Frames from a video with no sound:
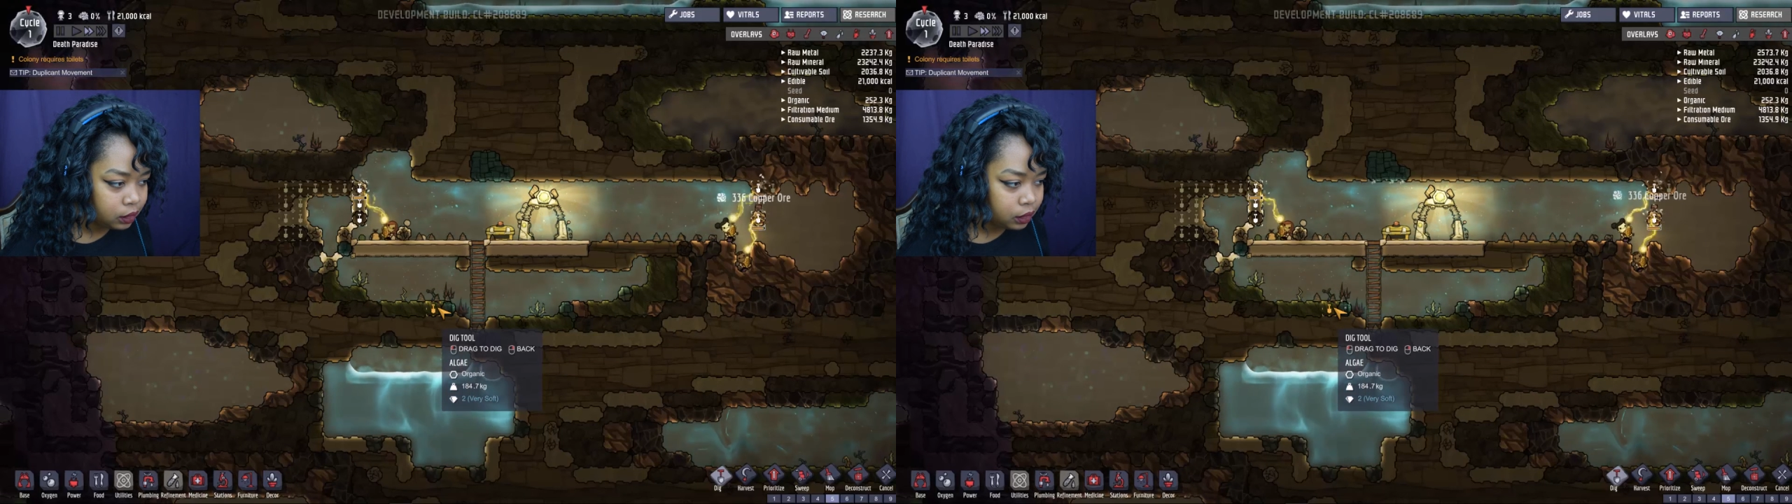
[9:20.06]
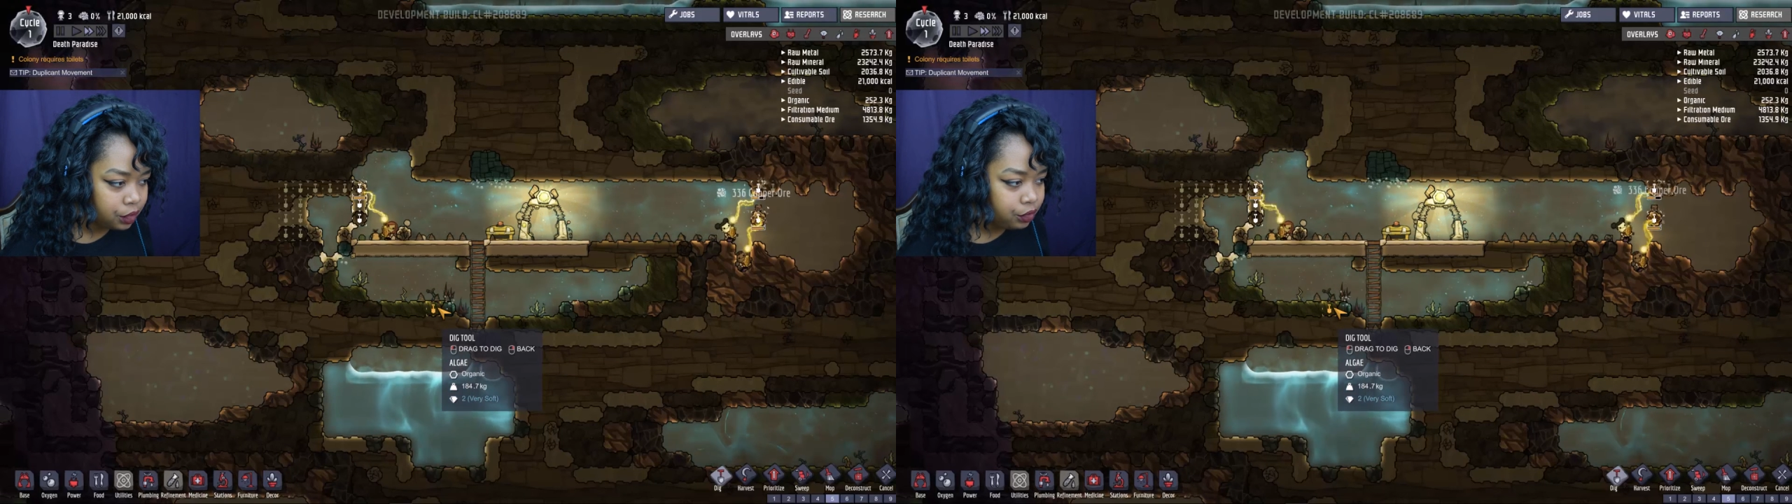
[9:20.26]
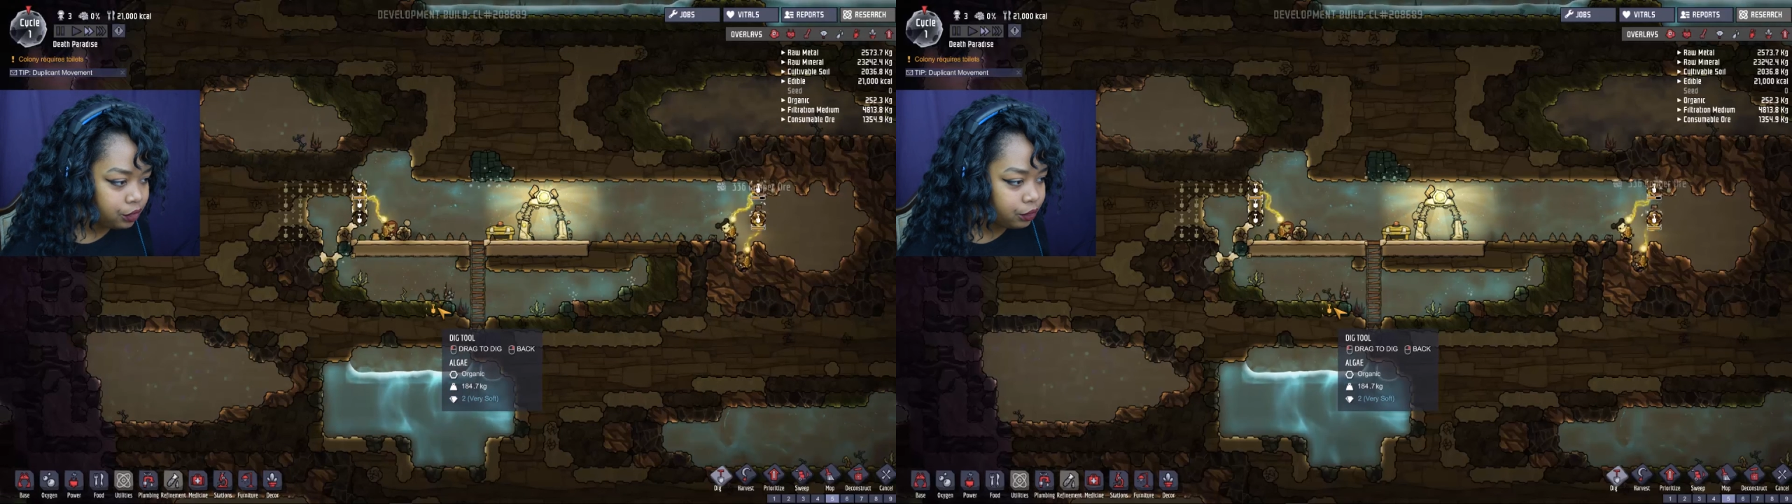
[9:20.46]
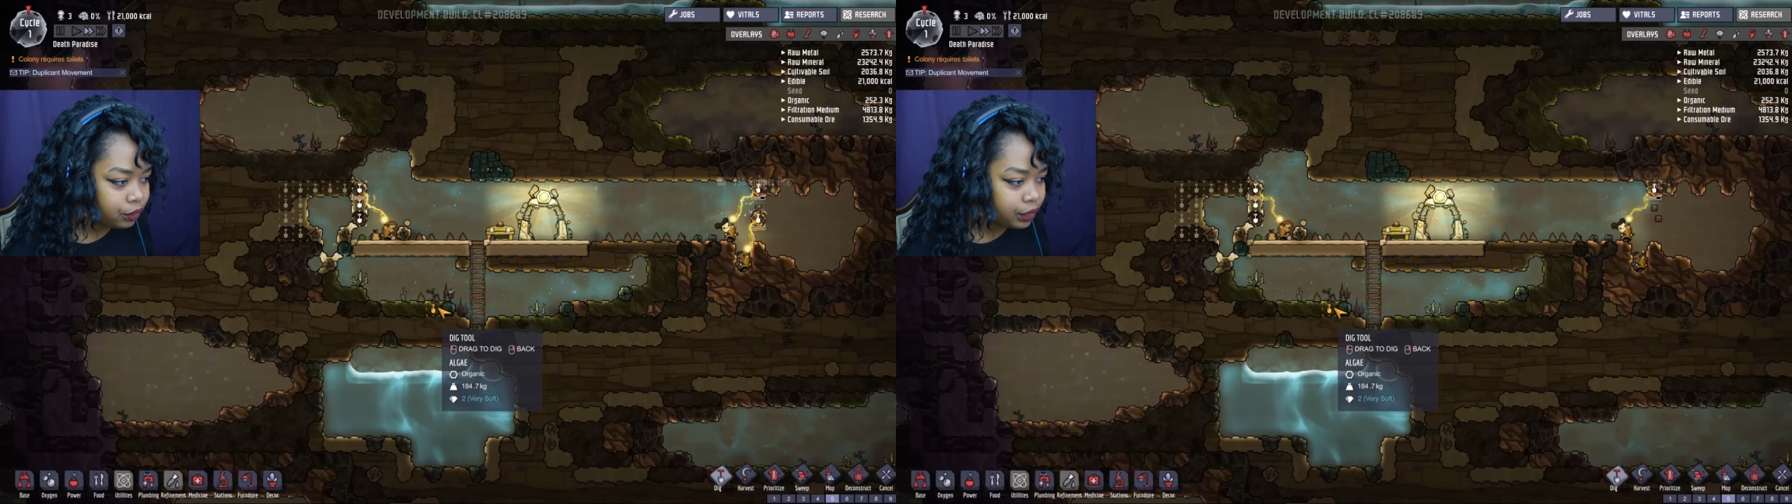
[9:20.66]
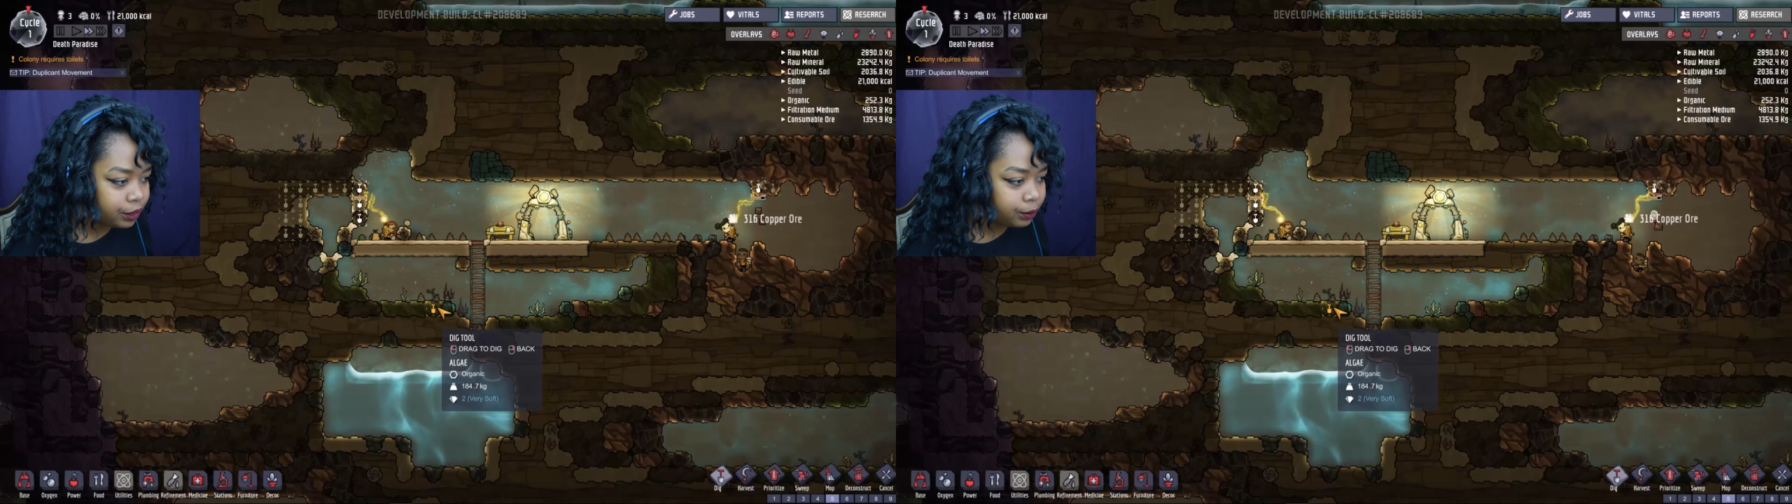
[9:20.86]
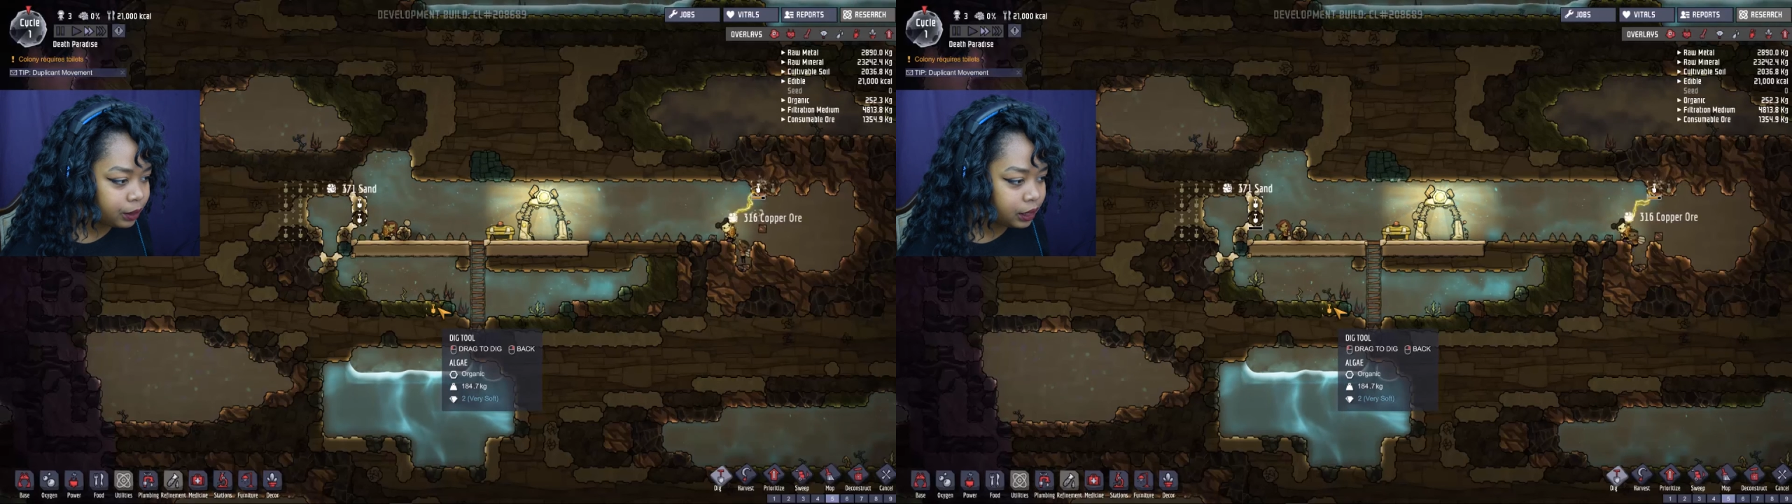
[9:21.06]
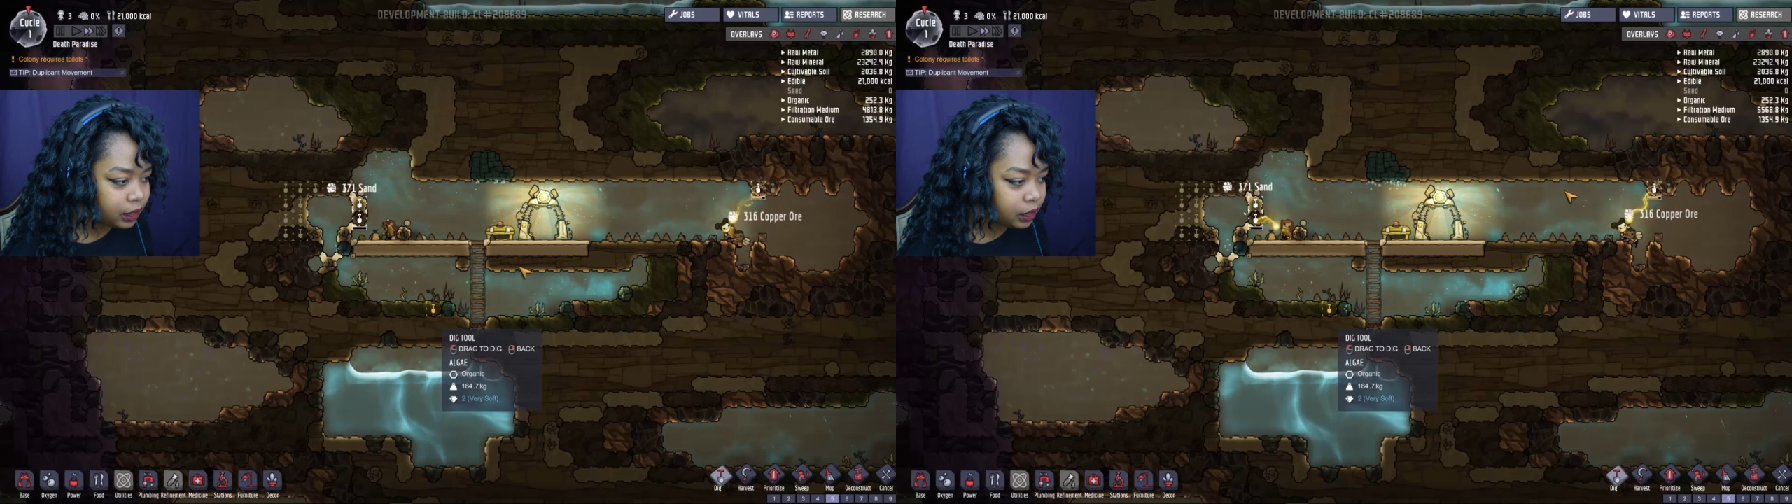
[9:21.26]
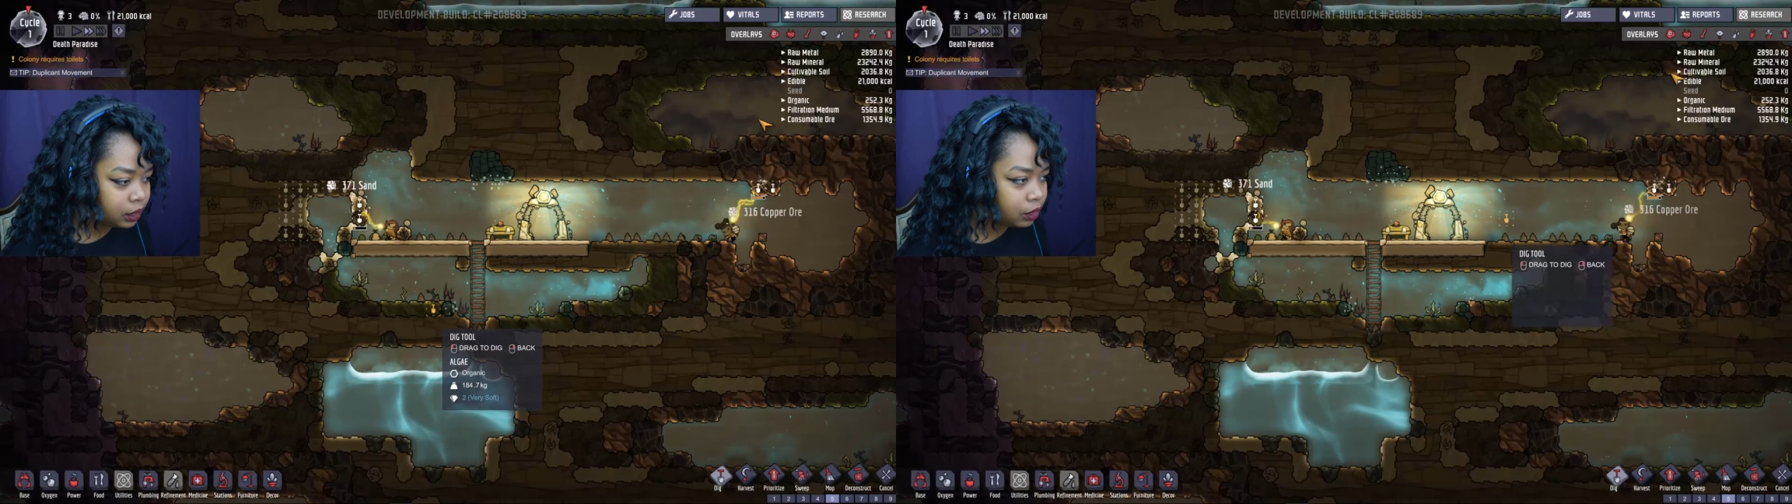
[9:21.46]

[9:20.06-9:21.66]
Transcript: They're so good at working.